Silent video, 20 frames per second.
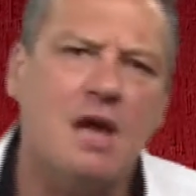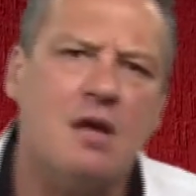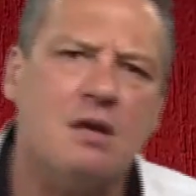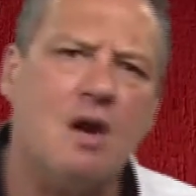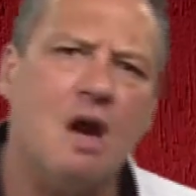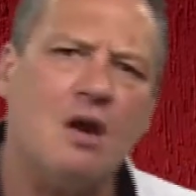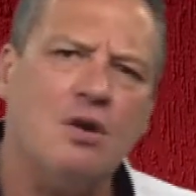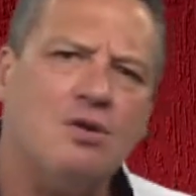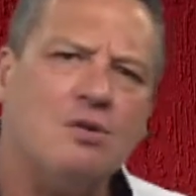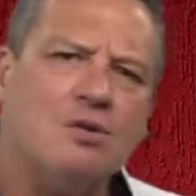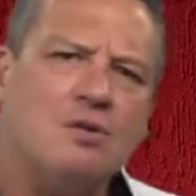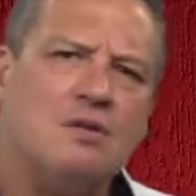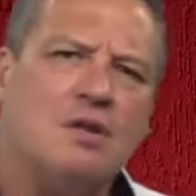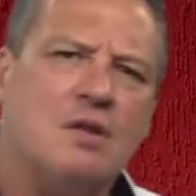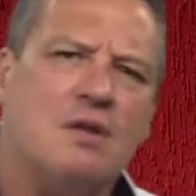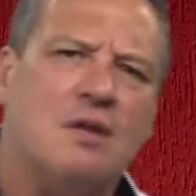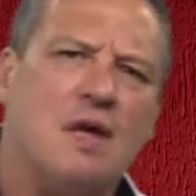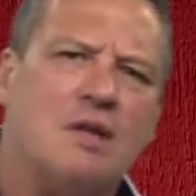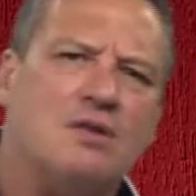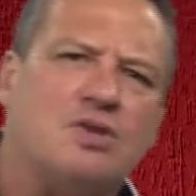Don't you
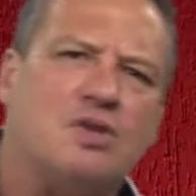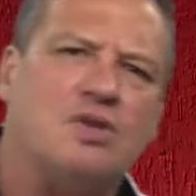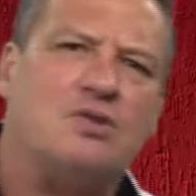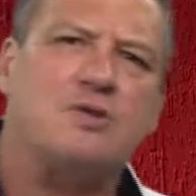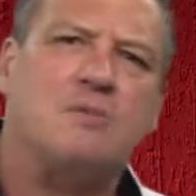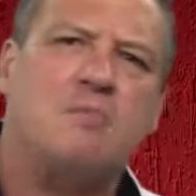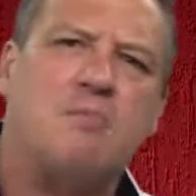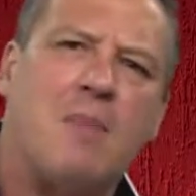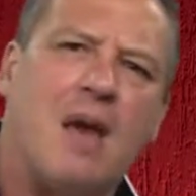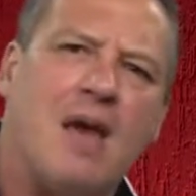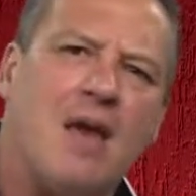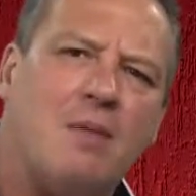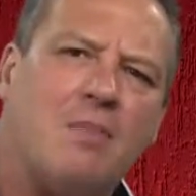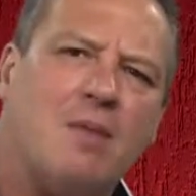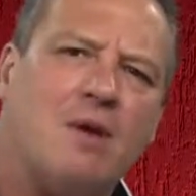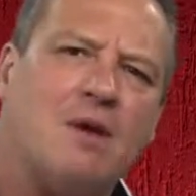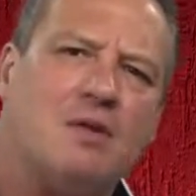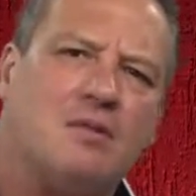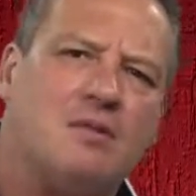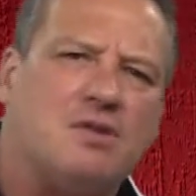think that just
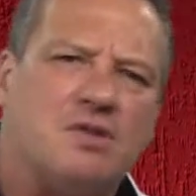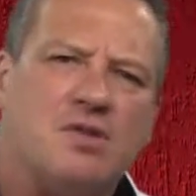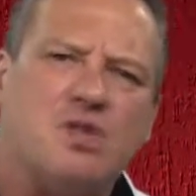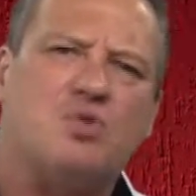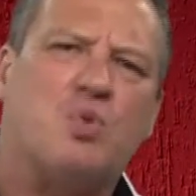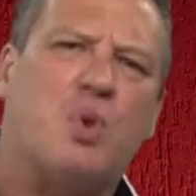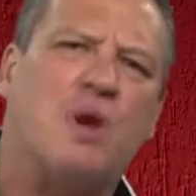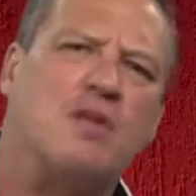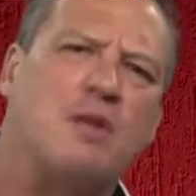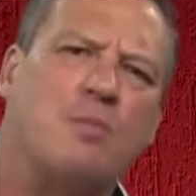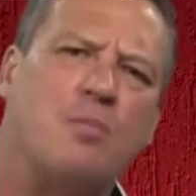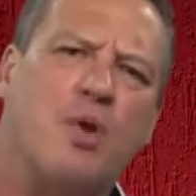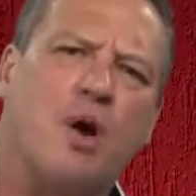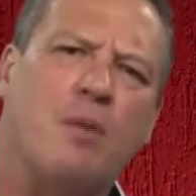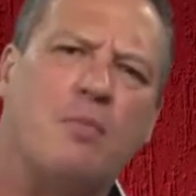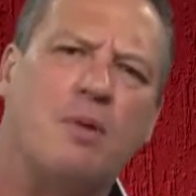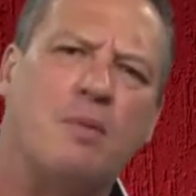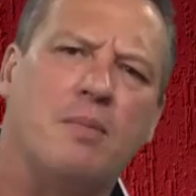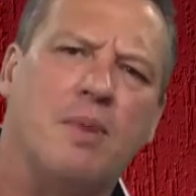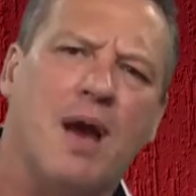maybe this is where the
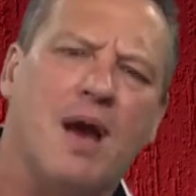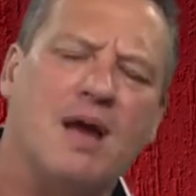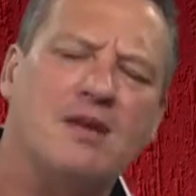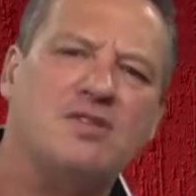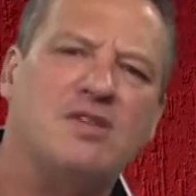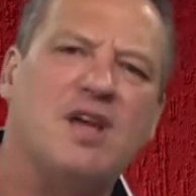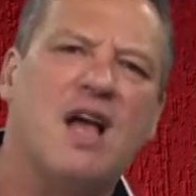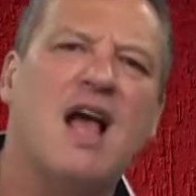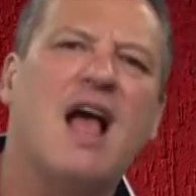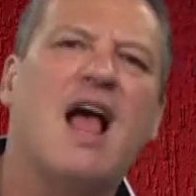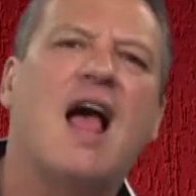problem lies?